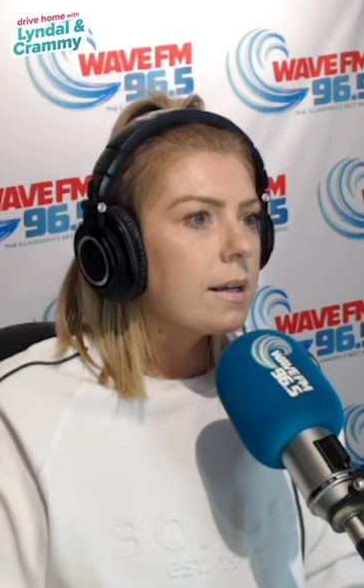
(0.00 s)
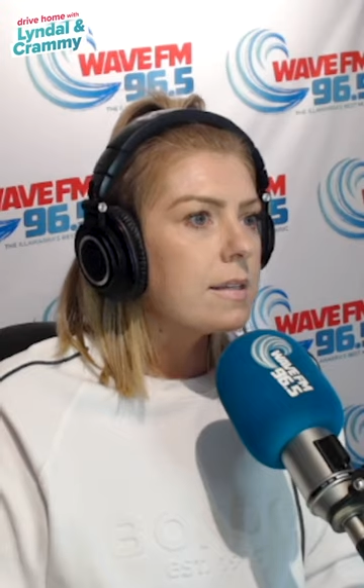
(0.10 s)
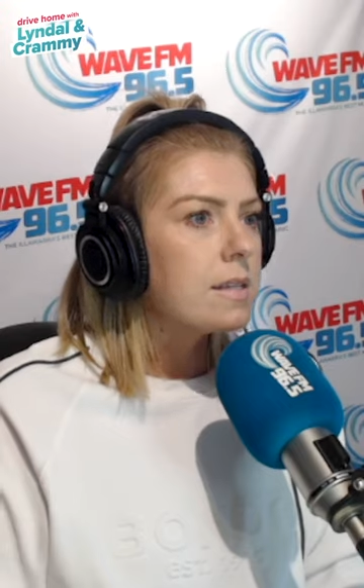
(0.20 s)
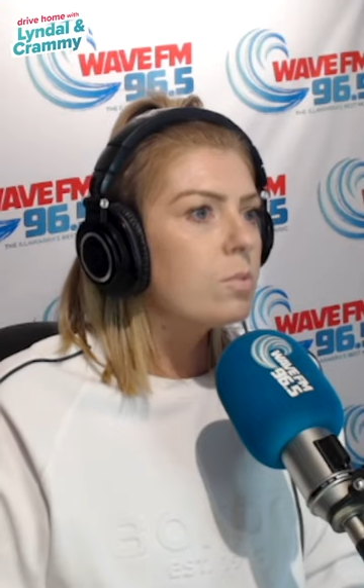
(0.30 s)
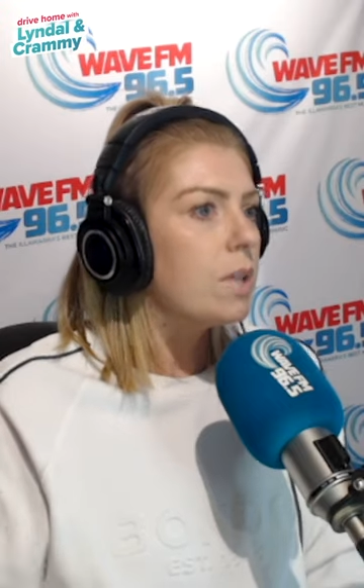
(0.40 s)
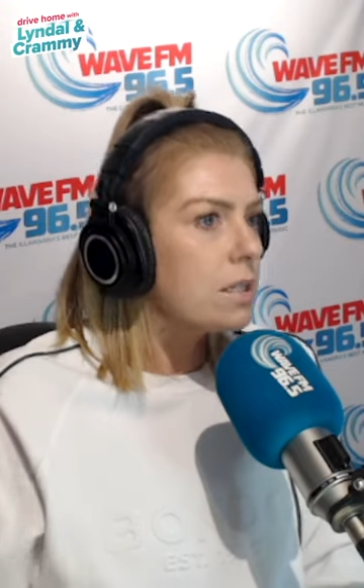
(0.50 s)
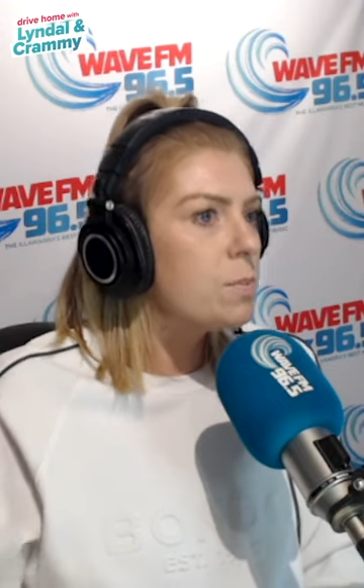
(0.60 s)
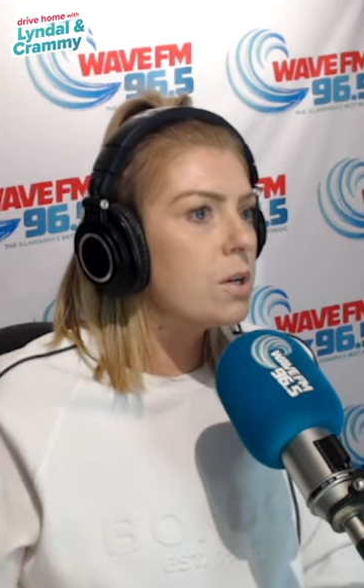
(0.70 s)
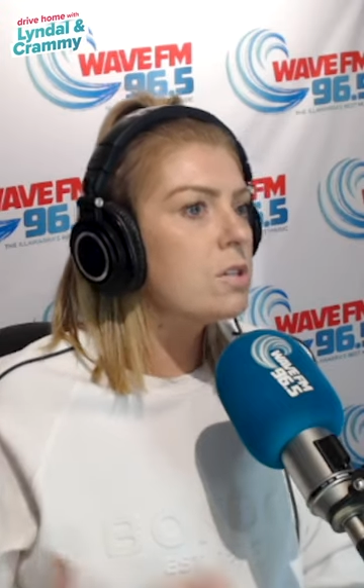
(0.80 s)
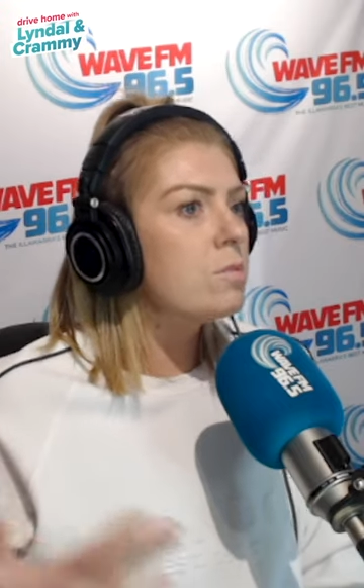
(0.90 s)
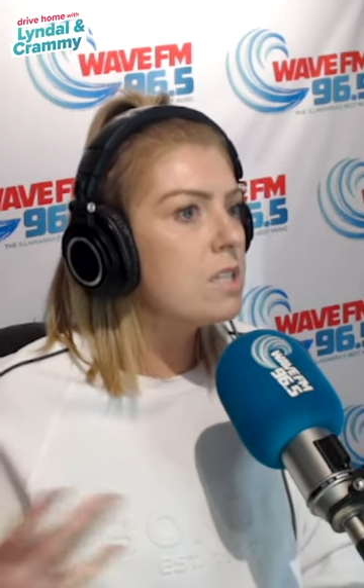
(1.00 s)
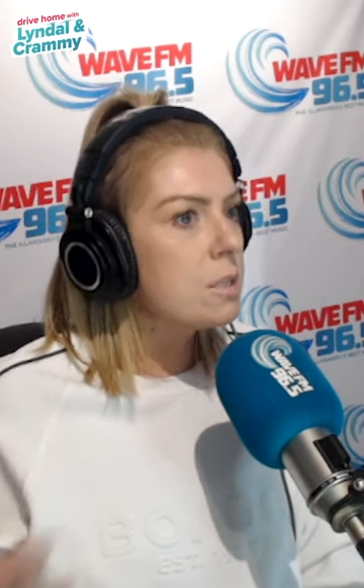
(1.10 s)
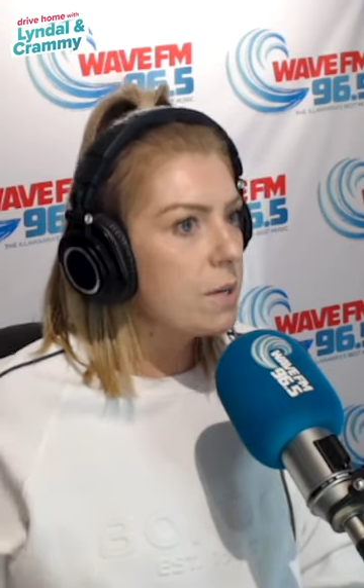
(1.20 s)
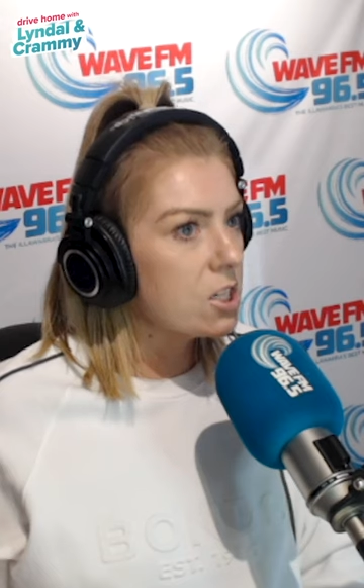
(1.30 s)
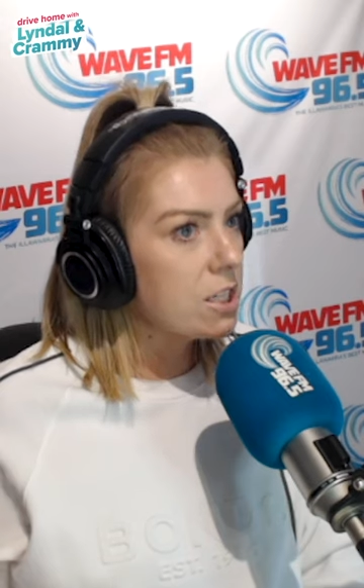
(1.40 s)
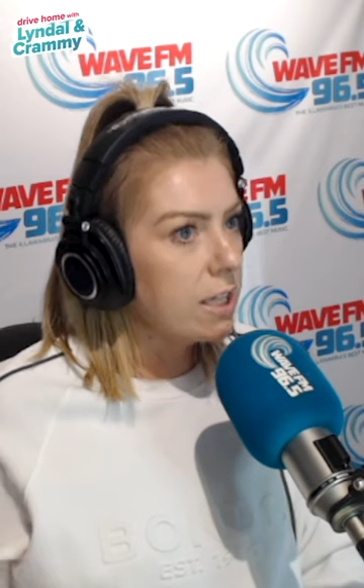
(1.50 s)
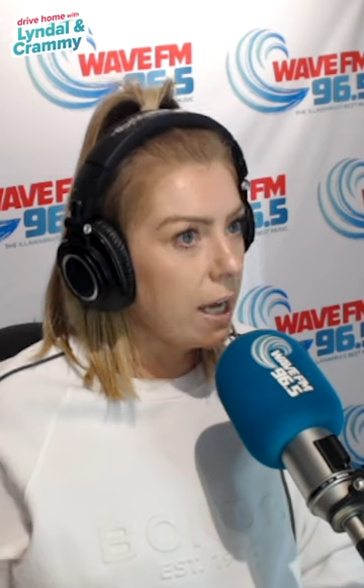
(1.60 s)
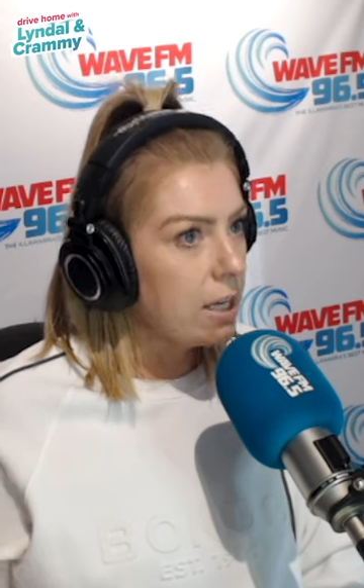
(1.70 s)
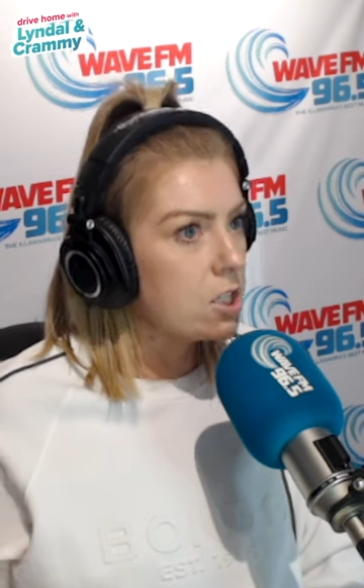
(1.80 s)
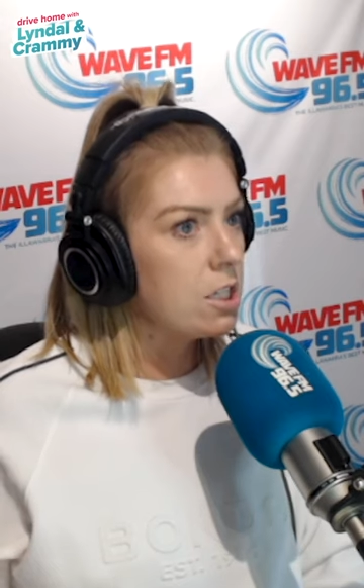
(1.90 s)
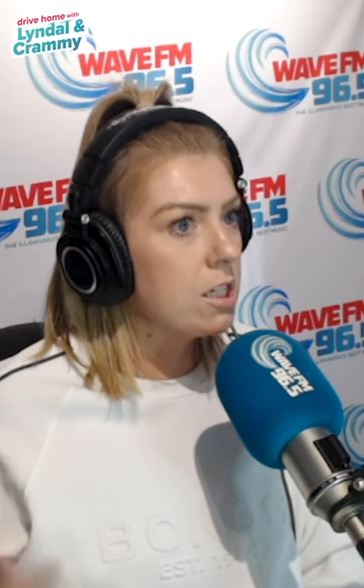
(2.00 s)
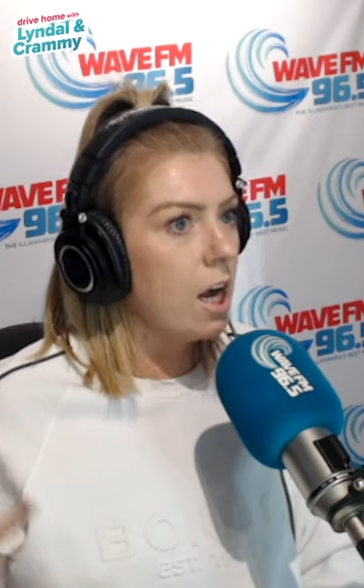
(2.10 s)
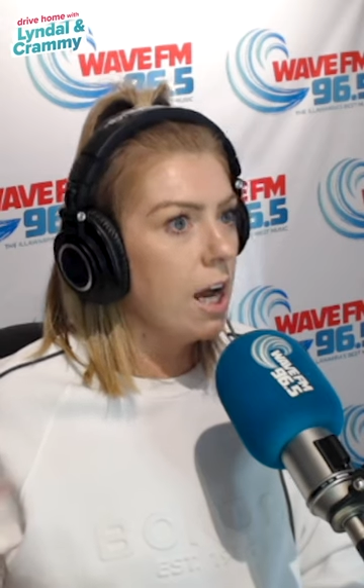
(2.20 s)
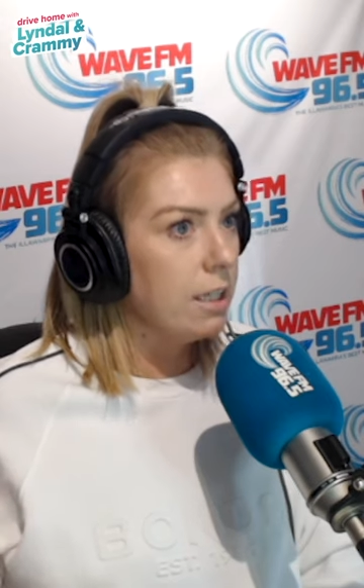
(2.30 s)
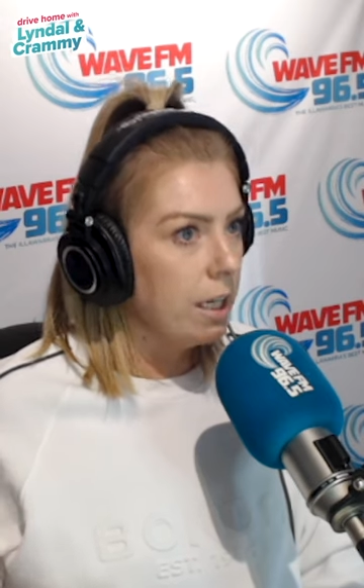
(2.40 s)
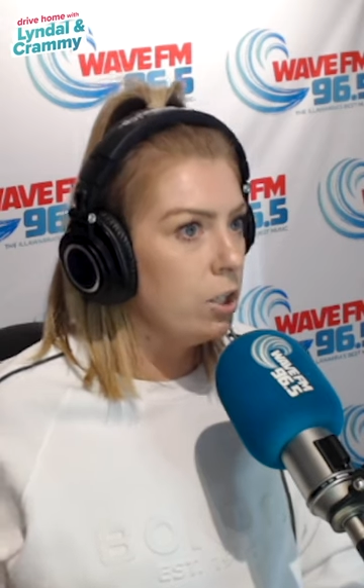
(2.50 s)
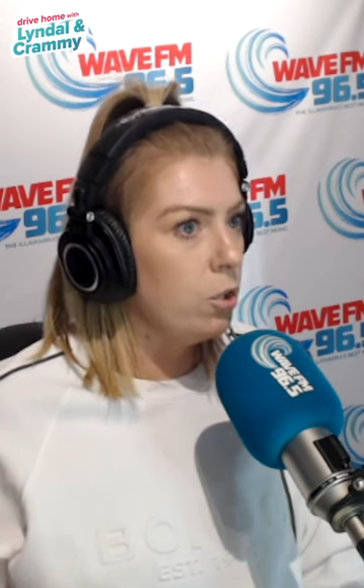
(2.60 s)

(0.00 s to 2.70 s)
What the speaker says: said, well, that's because it was a special occasion. Yeah. I let you